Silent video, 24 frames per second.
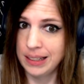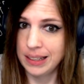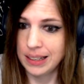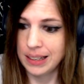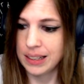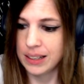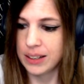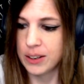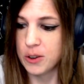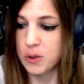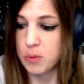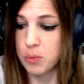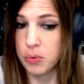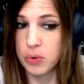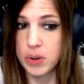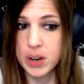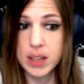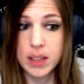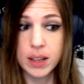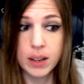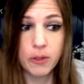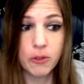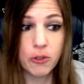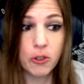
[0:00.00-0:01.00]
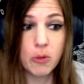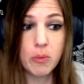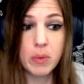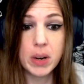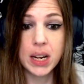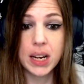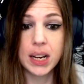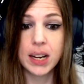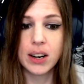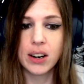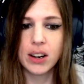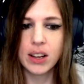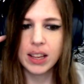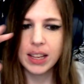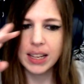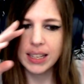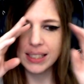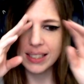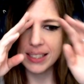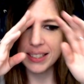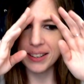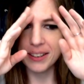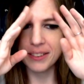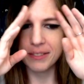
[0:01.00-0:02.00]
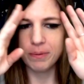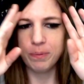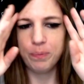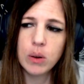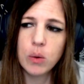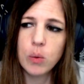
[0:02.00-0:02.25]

You know, breathing for me and all that stuff.